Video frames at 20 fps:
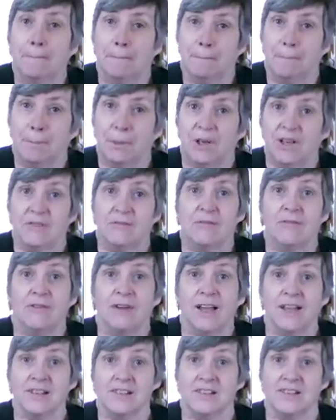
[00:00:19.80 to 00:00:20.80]
But in
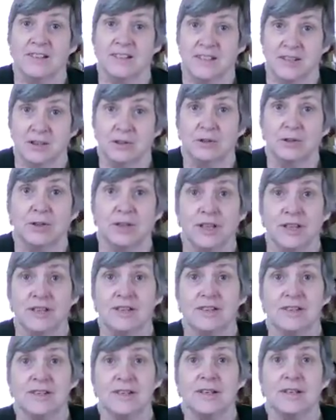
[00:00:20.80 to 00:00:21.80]
fact,
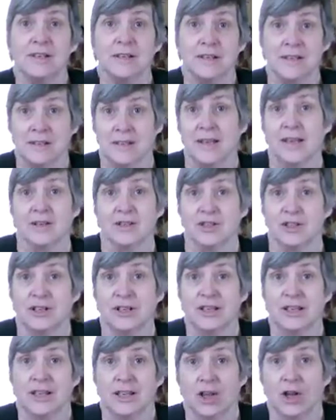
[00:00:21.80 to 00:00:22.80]
stillness is
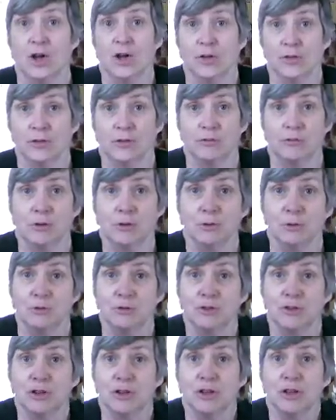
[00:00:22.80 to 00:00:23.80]
actually at the
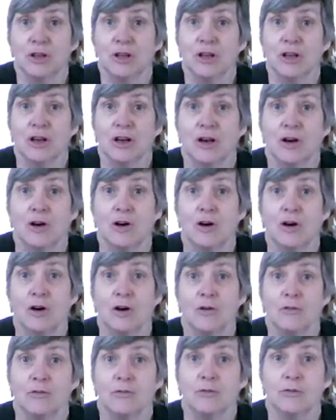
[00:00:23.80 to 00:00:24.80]
root
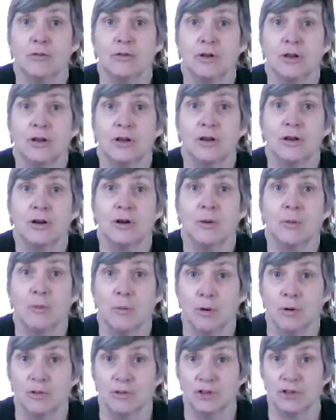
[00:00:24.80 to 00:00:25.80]
of
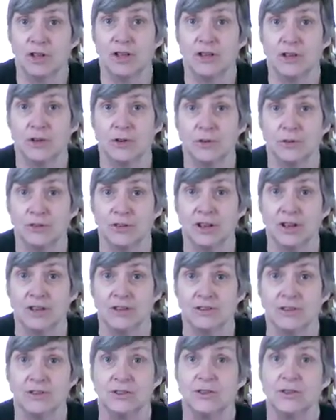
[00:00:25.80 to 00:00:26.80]
what qigong
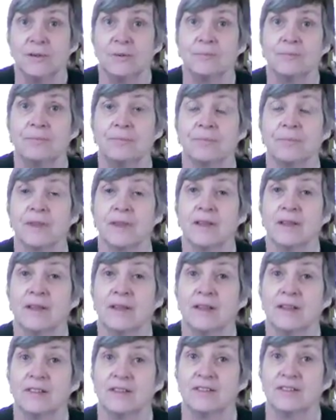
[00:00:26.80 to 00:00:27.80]
does.
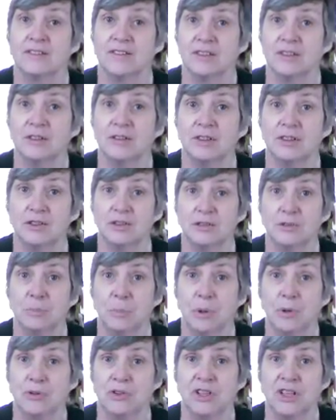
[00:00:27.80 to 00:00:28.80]
Stillness of
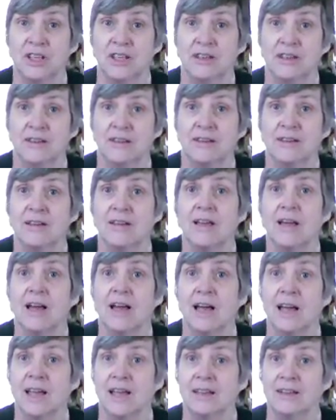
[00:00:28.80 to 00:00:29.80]
body
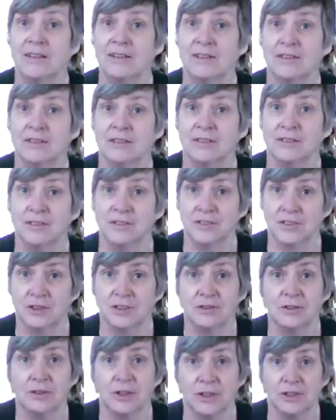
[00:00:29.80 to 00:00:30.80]
and
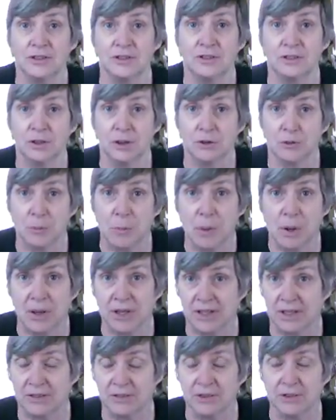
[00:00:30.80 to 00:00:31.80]
stillness of
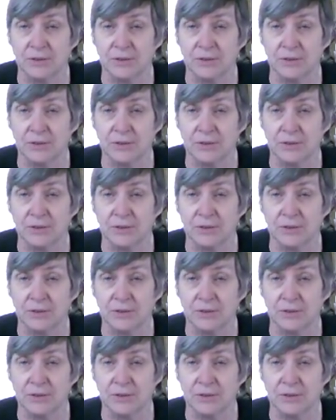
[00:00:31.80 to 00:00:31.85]
mind.